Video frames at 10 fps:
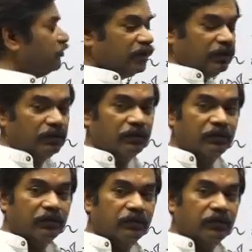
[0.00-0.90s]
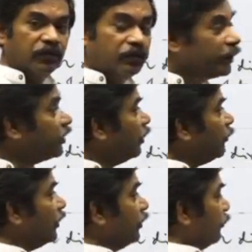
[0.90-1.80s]
t, you can
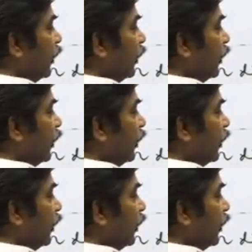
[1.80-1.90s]
combine them.